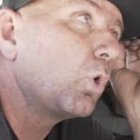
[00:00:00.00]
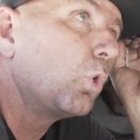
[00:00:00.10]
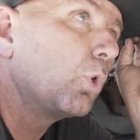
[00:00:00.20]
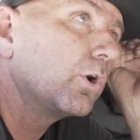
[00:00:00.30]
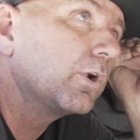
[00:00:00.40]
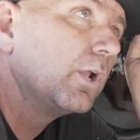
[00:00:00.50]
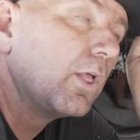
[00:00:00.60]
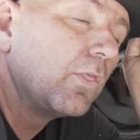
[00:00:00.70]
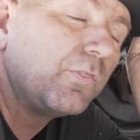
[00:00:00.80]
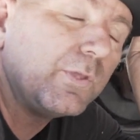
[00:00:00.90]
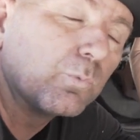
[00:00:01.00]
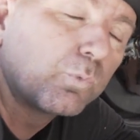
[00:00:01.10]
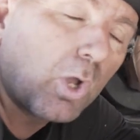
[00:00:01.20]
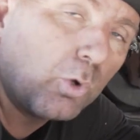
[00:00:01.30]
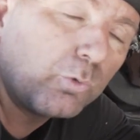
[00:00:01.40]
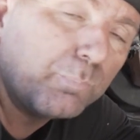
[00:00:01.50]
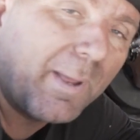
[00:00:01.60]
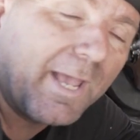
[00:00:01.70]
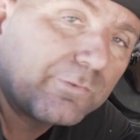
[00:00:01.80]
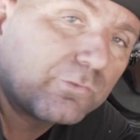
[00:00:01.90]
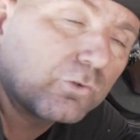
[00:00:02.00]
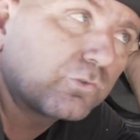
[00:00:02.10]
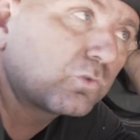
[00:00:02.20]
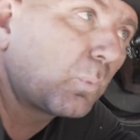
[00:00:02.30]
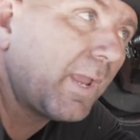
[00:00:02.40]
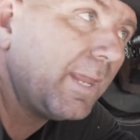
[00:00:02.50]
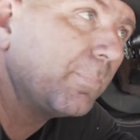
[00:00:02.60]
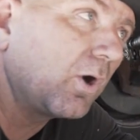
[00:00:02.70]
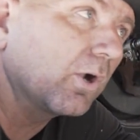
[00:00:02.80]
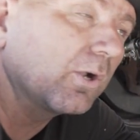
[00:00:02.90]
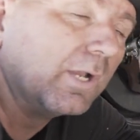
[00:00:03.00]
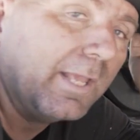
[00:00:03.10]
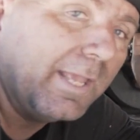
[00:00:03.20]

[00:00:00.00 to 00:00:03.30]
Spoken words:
or the Roadmaster sway bar.